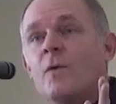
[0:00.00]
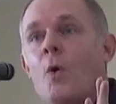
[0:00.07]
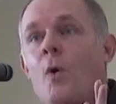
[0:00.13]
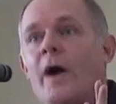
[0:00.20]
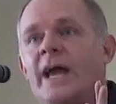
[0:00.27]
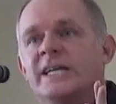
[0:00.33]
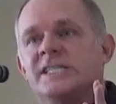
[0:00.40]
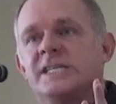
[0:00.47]

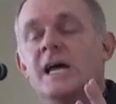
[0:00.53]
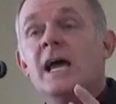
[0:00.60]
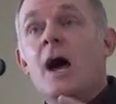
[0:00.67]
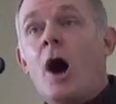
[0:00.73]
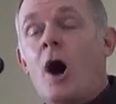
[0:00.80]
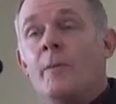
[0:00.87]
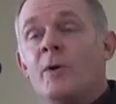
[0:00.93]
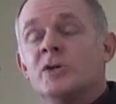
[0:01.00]
voice
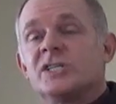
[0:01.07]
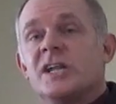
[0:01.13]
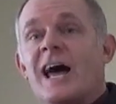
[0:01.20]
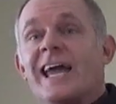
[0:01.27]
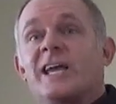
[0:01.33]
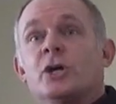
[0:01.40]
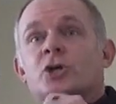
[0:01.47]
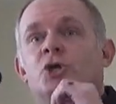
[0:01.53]
almost
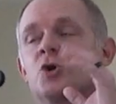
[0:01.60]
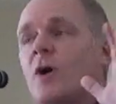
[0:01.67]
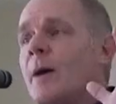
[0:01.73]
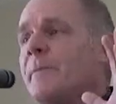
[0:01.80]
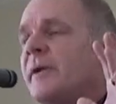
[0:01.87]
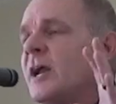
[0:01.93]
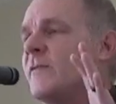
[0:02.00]
like a trumpet.